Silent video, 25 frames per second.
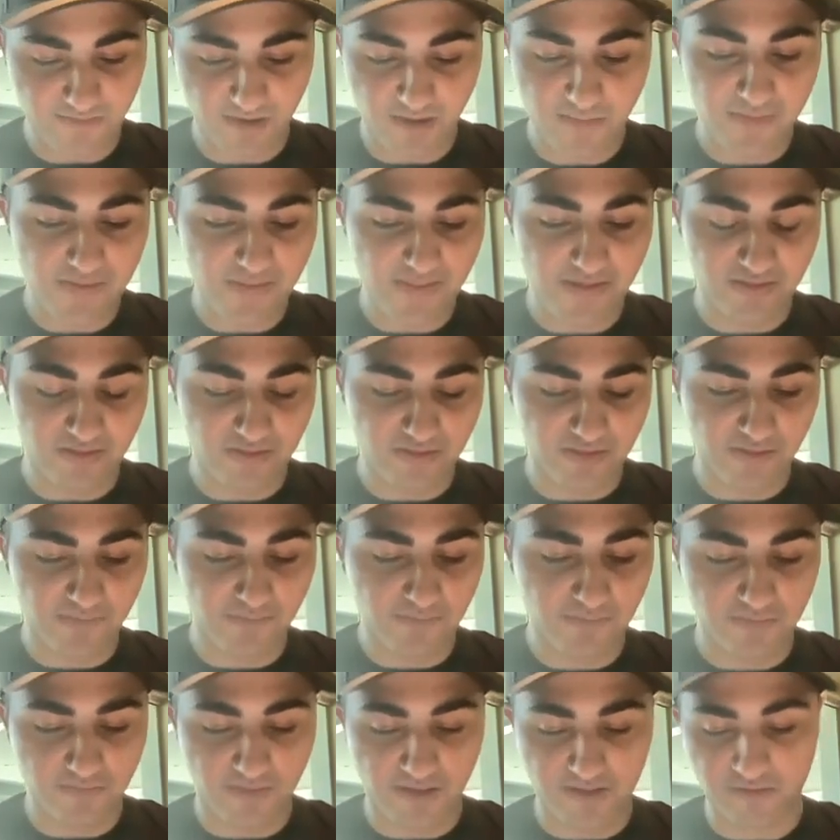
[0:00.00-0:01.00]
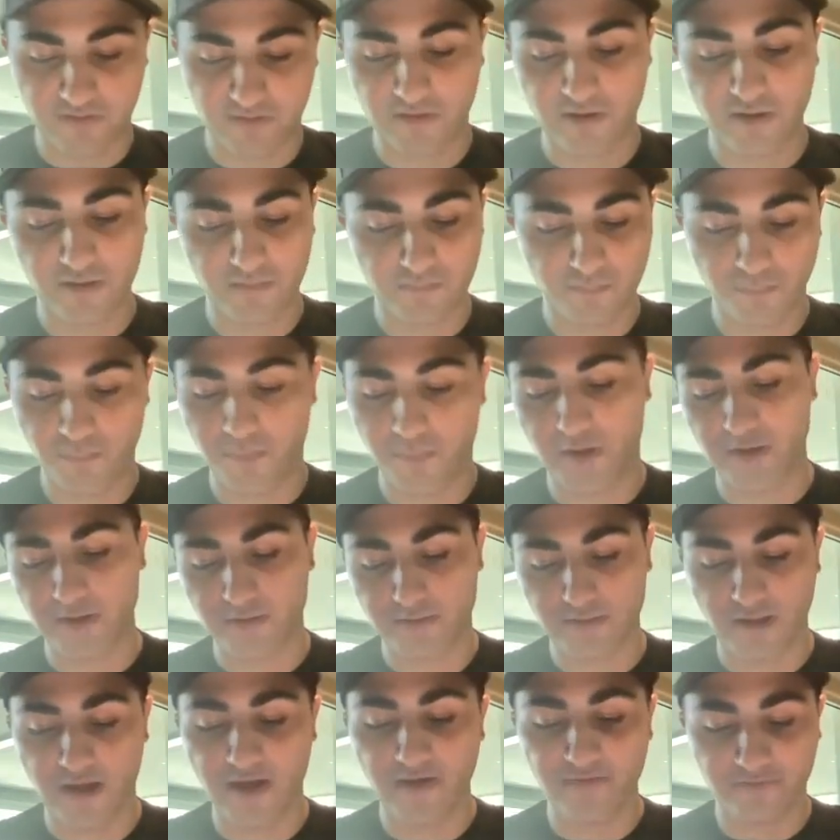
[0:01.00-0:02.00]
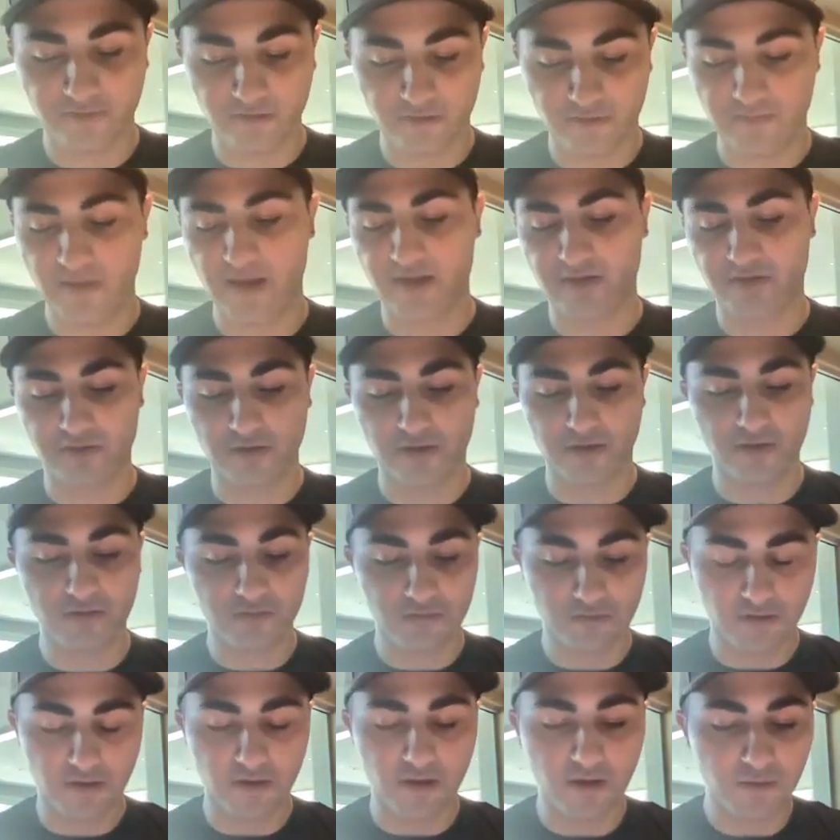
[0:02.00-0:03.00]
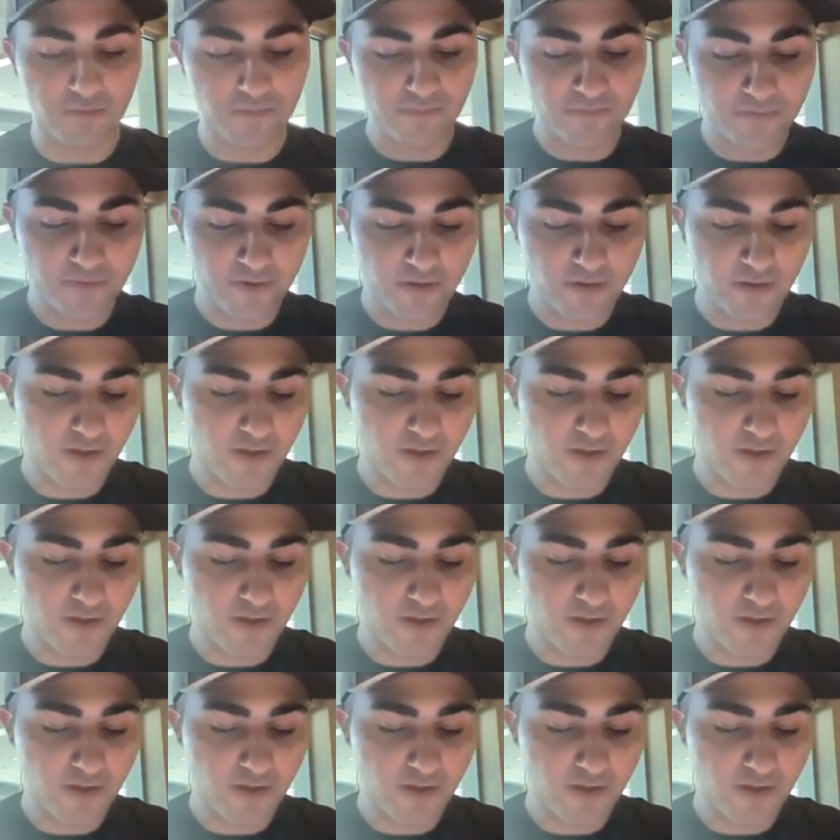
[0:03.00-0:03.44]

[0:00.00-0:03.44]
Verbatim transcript: Maybe that seems messy, but life is messy, you know?